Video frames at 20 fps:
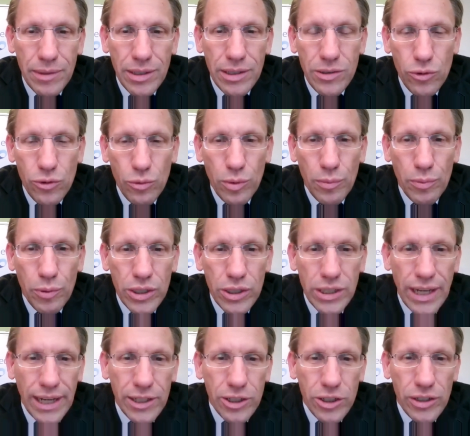consumer
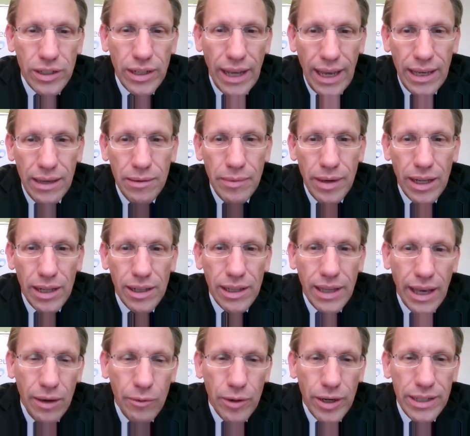protection, AML,
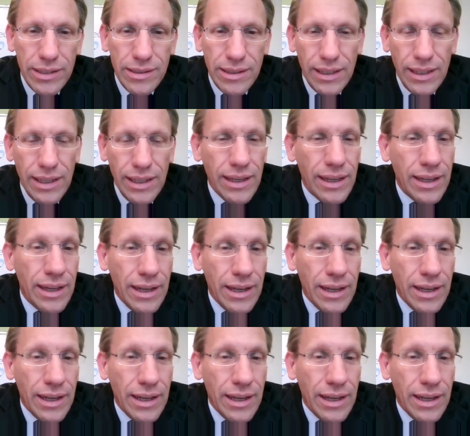KYC